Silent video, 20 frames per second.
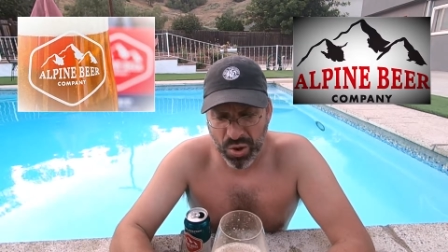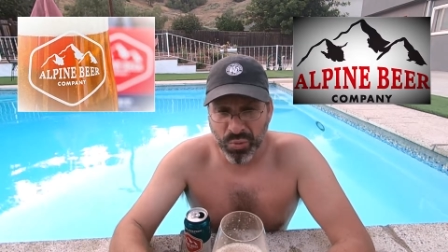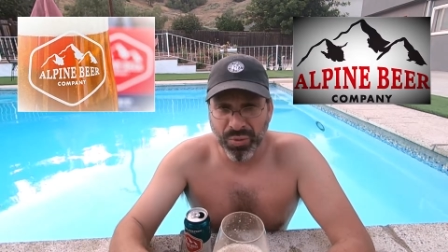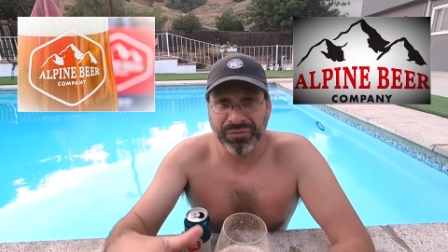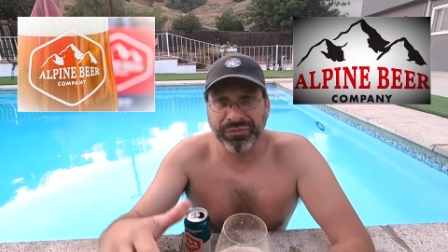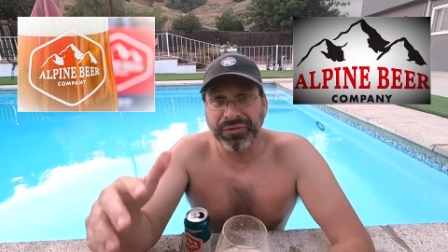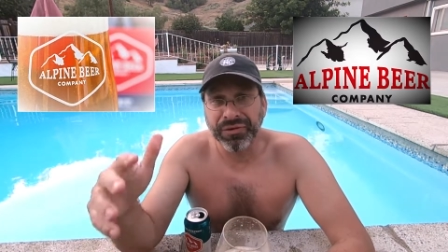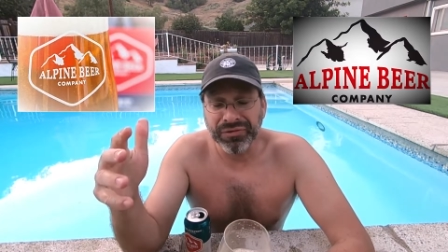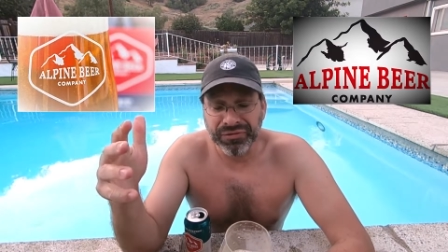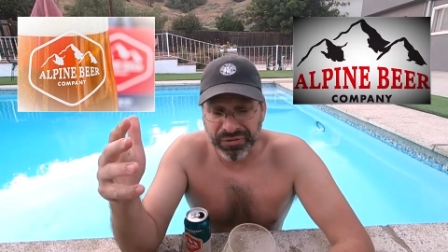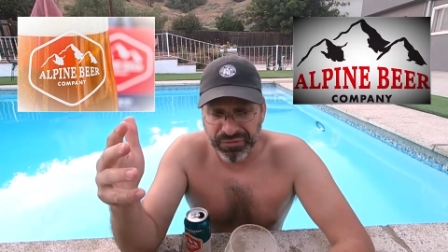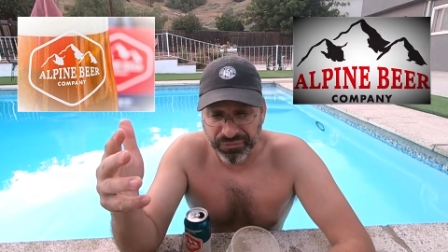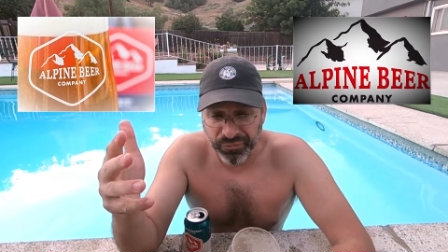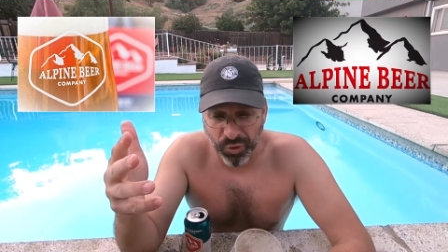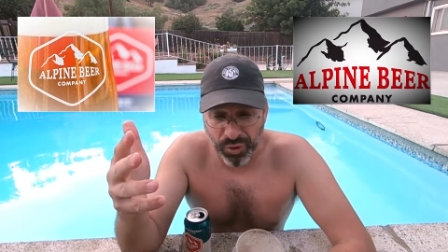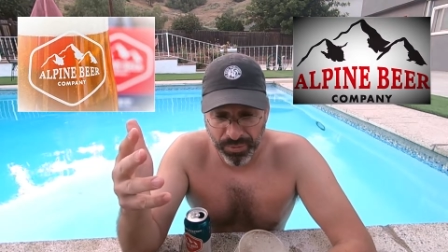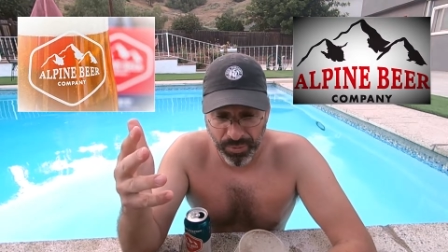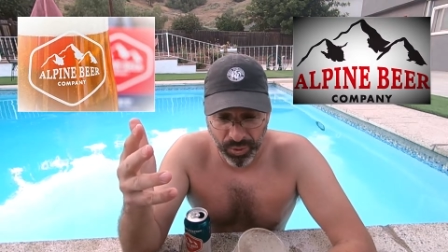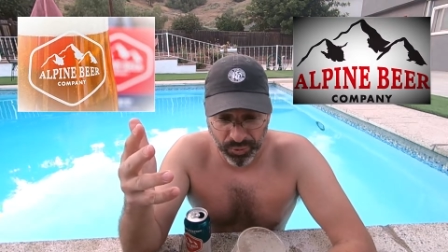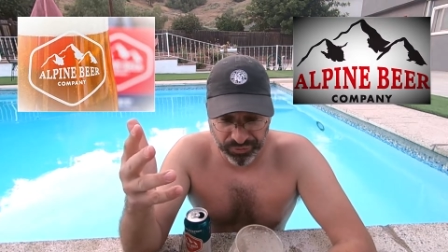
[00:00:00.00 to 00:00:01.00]
Well, first and
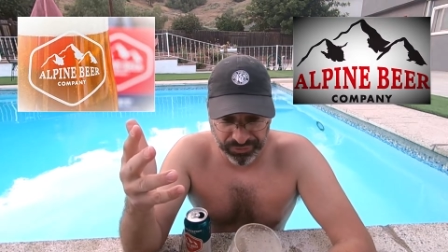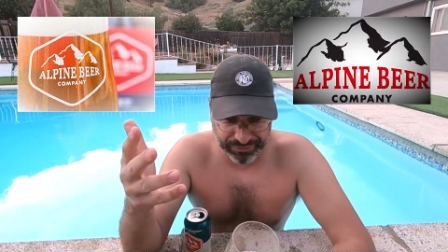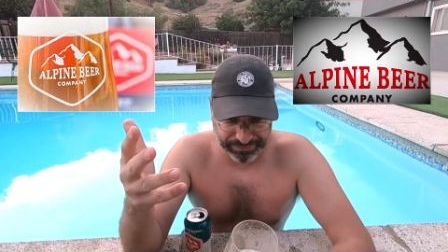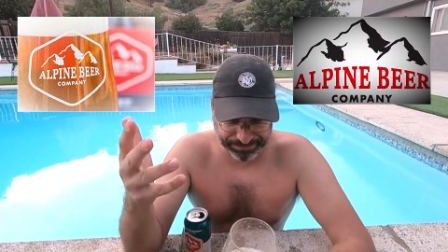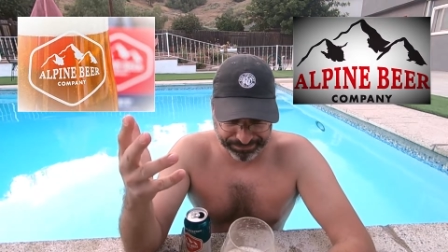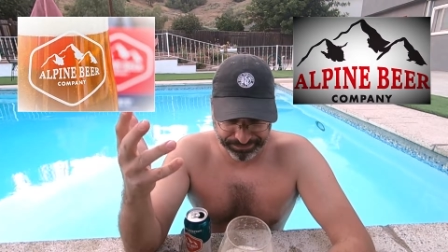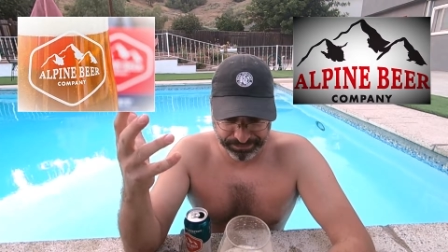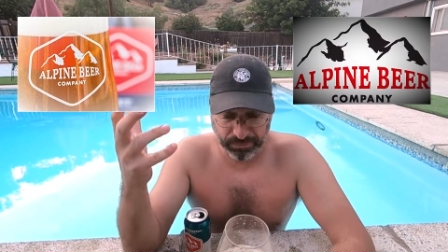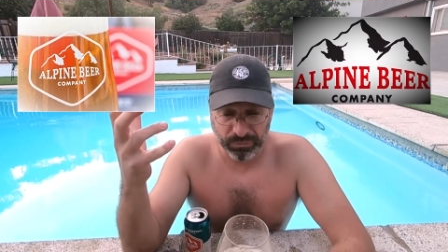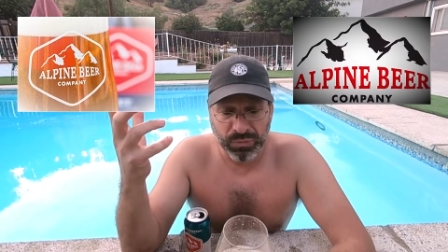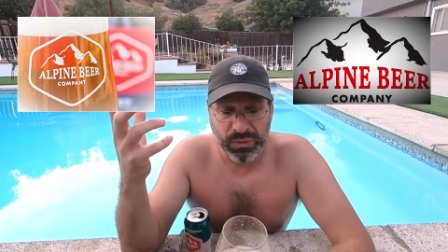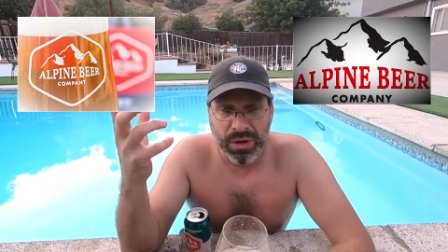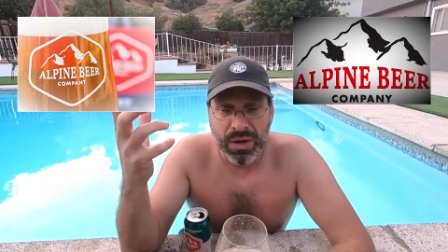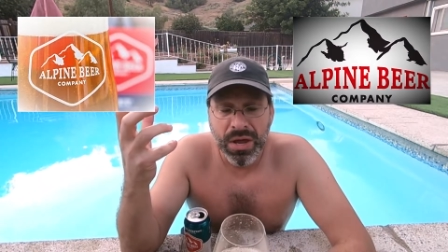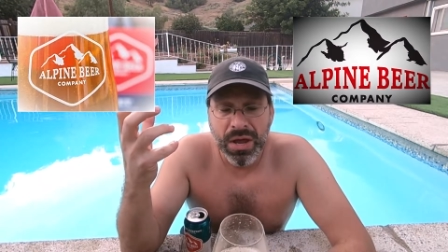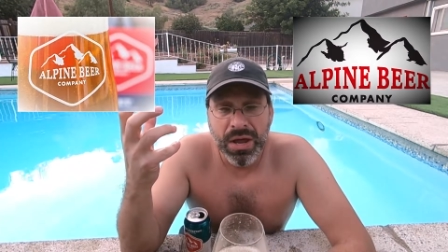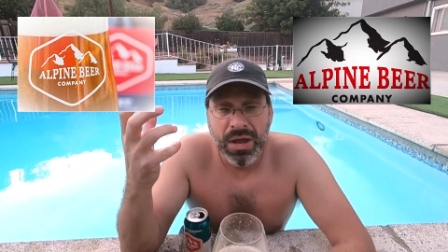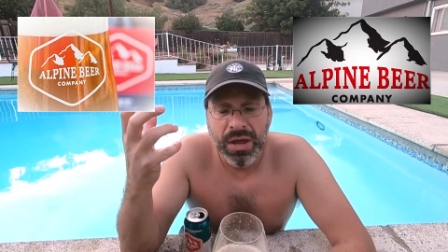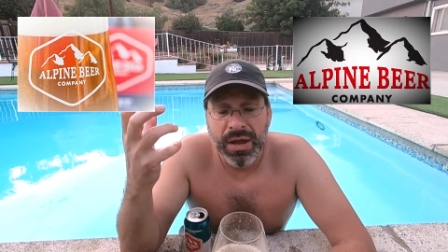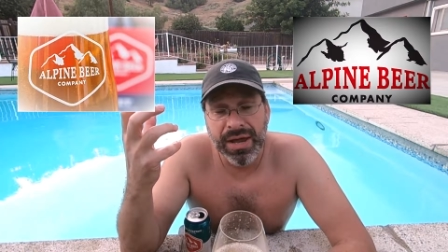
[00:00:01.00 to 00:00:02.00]
foremost,
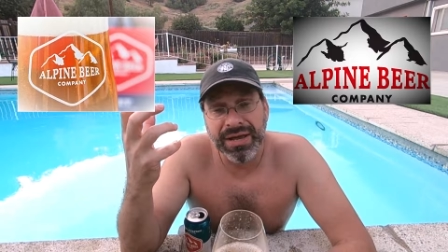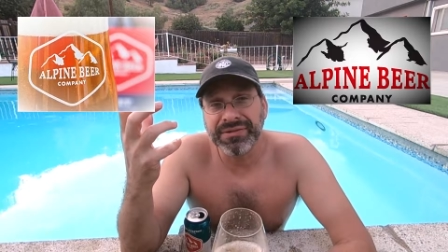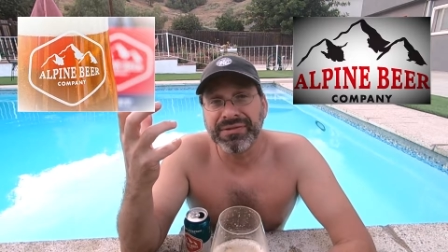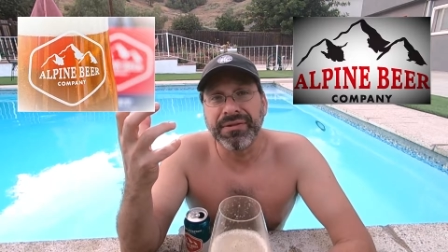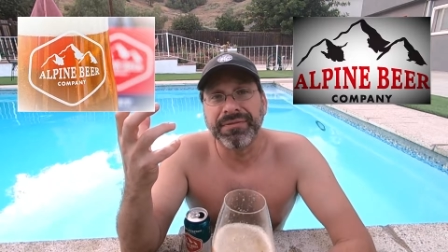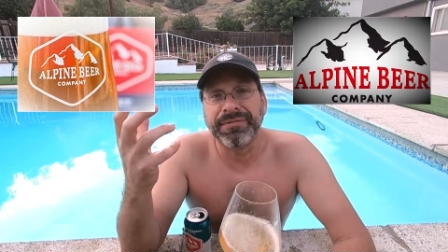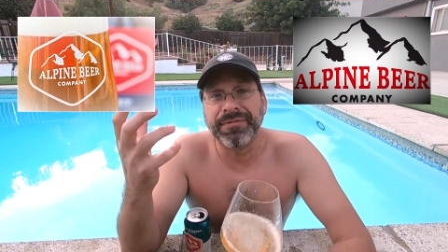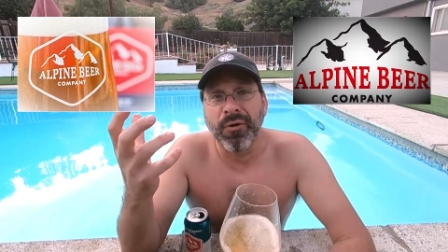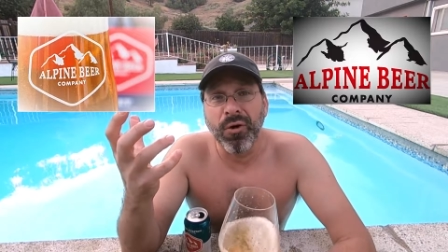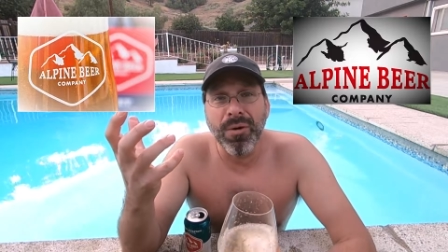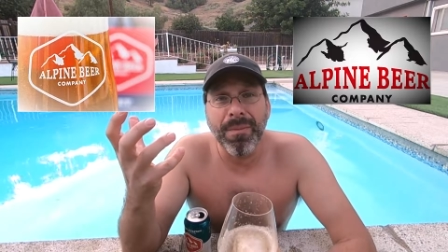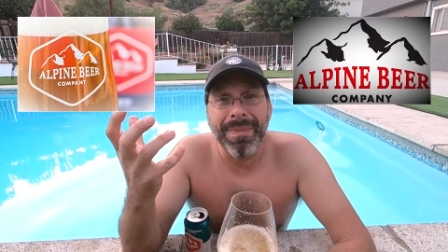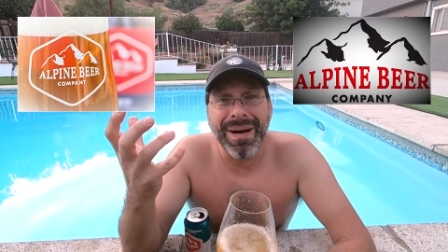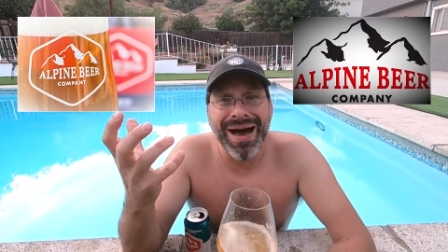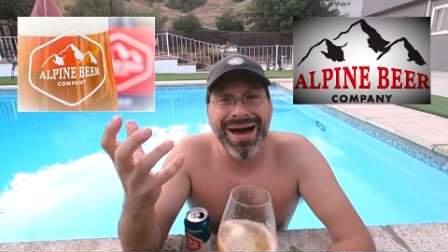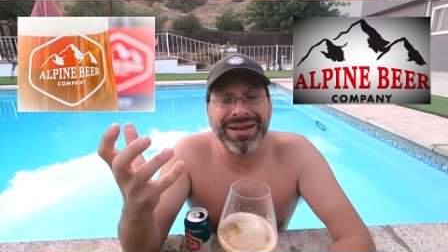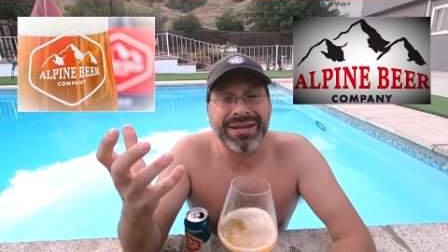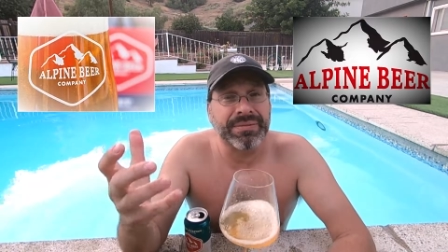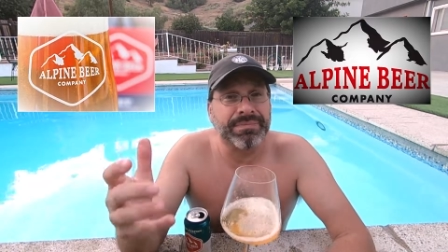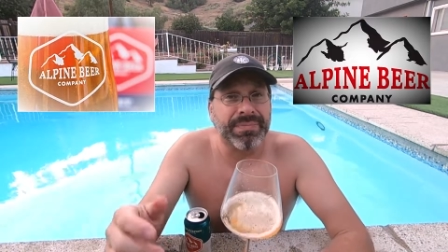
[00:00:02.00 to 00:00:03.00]
it's a full
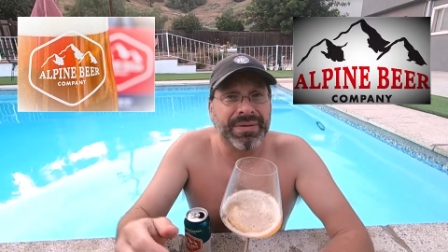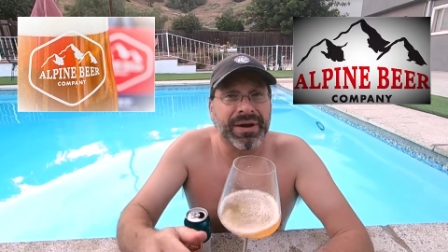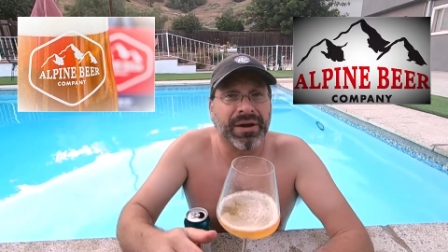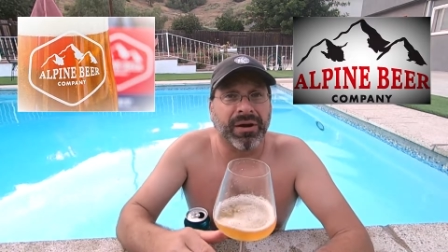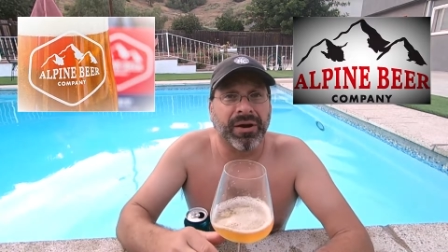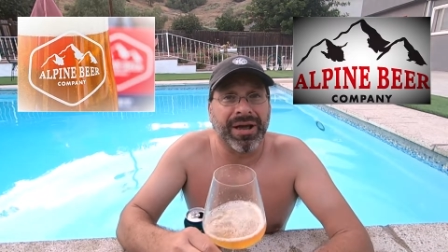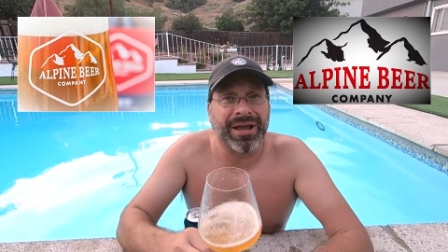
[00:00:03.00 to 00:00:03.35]
bodied beer,